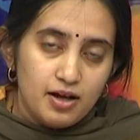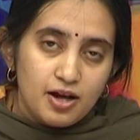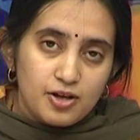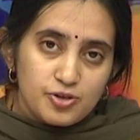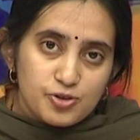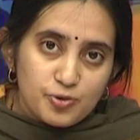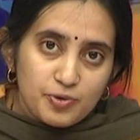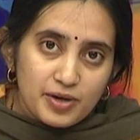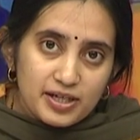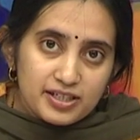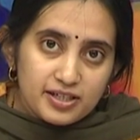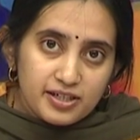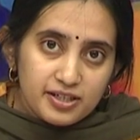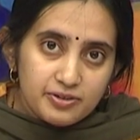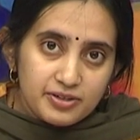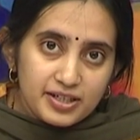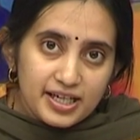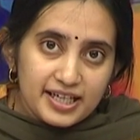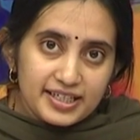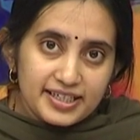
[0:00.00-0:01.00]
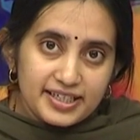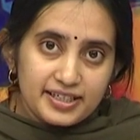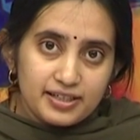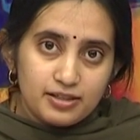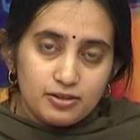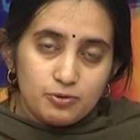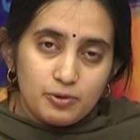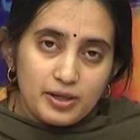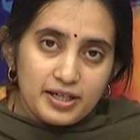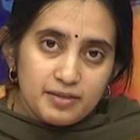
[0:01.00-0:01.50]
So, whether you take
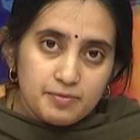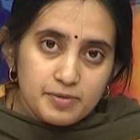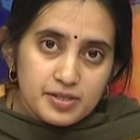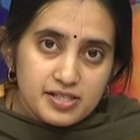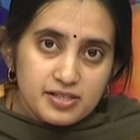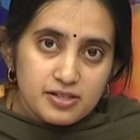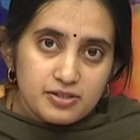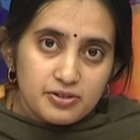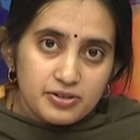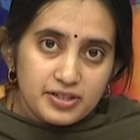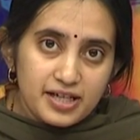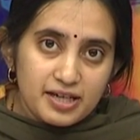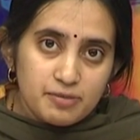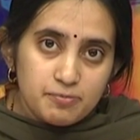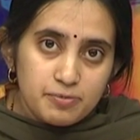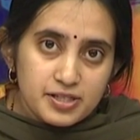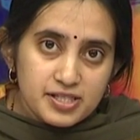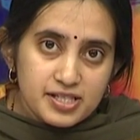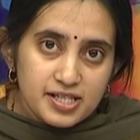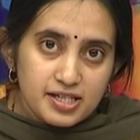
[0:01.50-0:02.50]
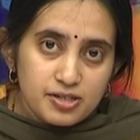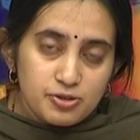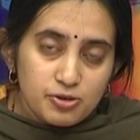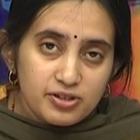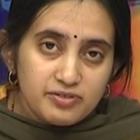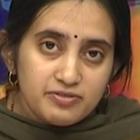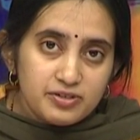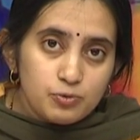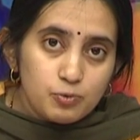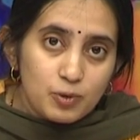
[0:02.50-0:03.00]
20% or 10% or
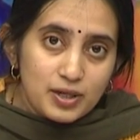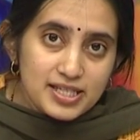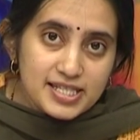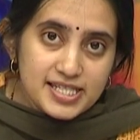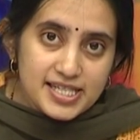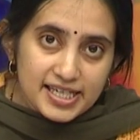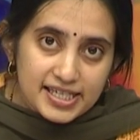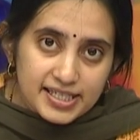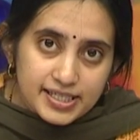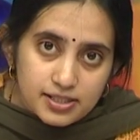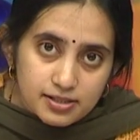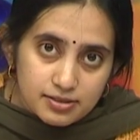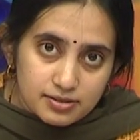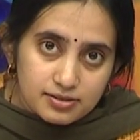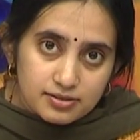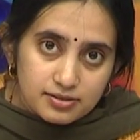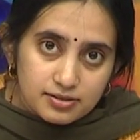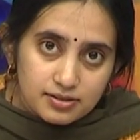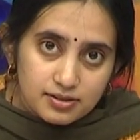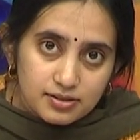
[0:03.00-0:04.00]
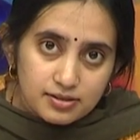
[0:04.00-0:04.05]
even one sentence,